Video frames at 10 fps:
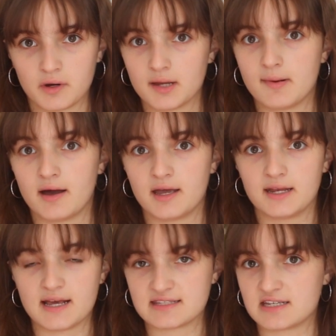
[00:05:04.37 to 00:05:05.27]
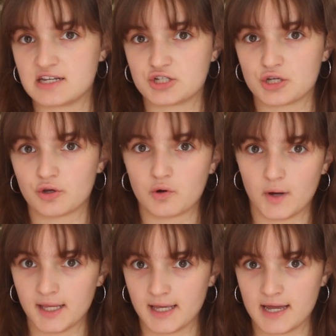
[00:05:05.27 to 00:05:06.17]
am I an esthetician
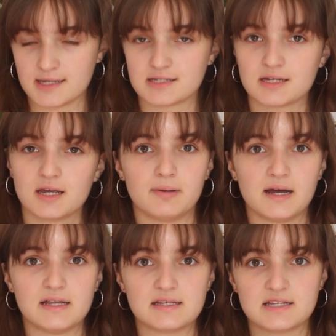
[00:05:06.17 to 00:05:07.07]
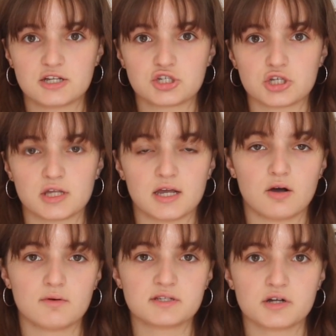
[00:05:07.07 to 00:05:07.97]
quite yet, but essentially
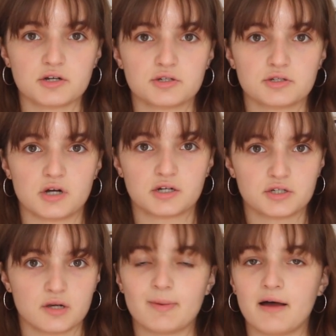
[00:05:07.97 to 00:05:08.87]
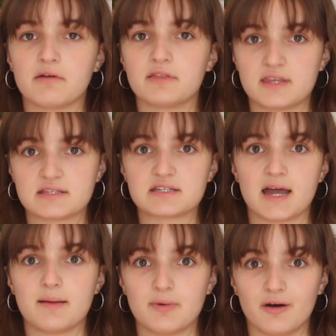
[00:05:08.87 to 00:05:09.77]
always talk to your doctor about this
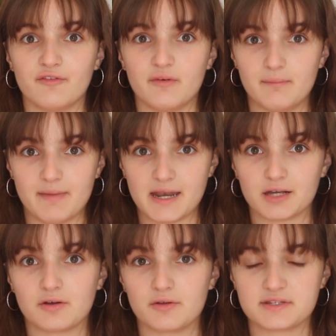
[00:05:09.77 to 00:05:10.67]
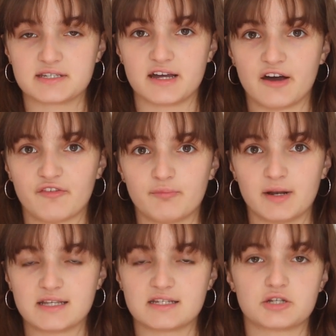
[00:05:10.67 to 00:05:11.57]
type of medical stuff.
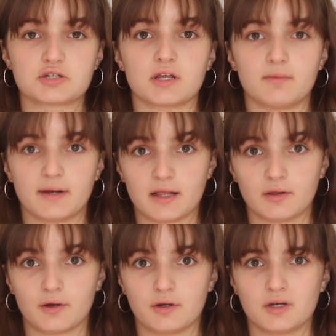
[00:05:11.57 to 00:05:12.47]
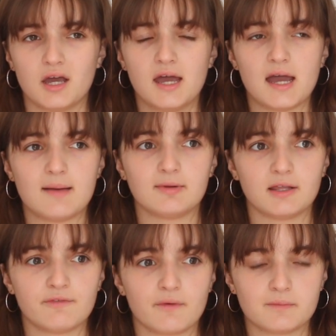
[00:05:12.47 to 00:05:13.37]
But essentially what I learned, I
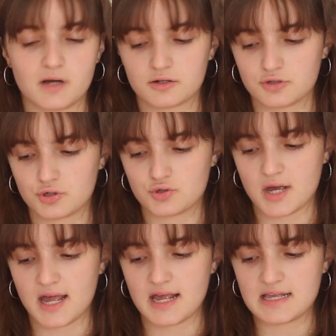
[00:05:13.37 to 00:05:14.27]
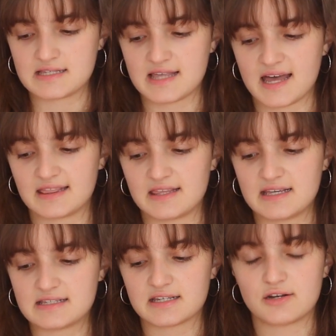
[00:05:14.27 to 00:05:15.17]
believe from Dr. Dre, is that
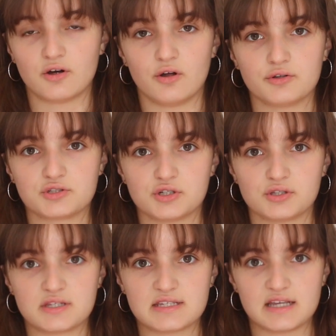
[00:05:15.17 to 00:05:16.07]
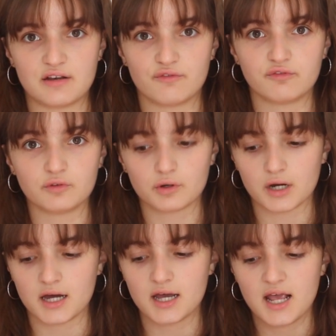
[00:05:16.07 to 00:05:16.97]
these can alter the skin
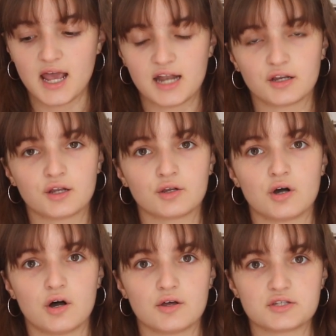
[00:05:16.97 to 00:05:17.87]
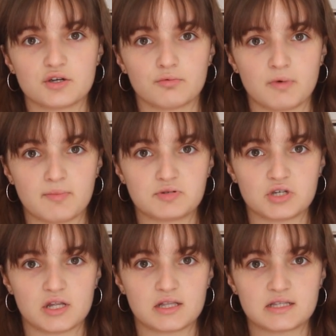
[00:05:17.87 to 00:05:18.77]
flora and can cause
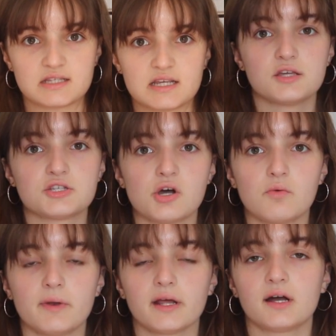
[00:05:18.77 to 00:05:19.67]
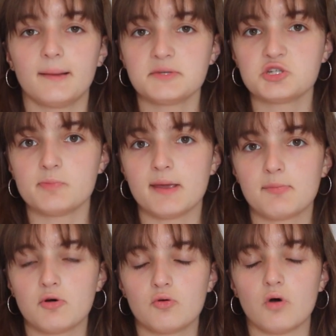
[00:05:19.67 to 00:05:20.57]
eruptions. So when it comes to
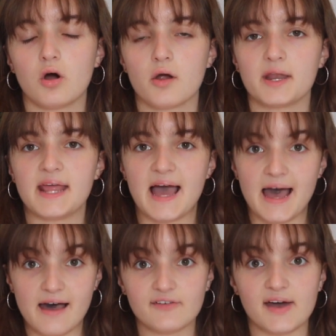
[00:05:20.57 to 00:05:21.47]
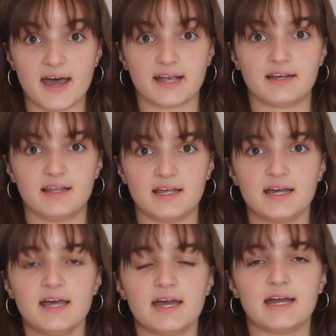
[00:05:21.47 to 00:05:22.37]
people who already have
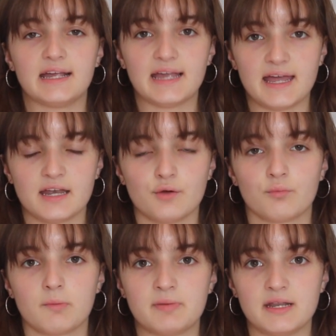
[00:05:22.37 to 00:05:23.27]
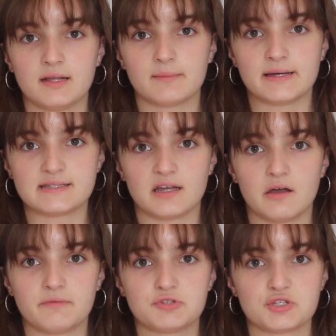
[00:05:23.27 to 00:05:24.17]
acne, again, repeating
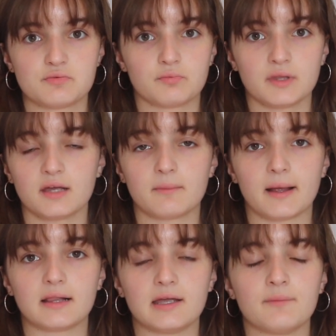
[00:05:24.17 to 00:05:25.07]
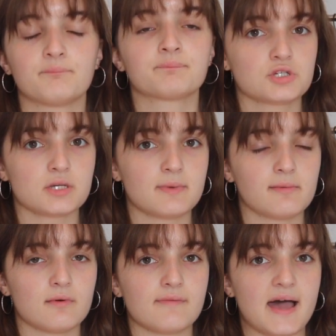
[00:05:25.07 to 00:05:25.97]
myself just really quickly, usually
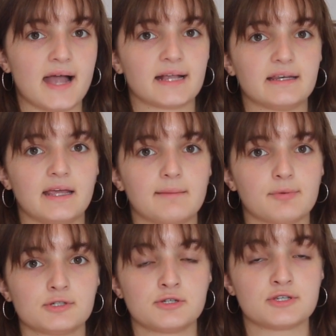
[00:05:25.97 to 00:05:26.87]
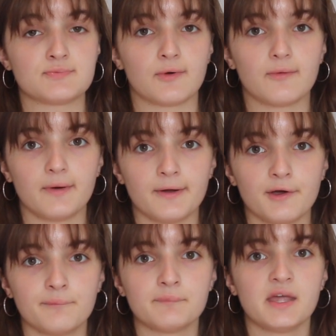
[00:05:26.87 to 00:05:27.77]
people with acne produce more
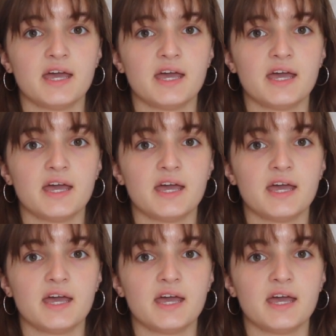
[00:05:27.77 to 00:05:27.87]
oil.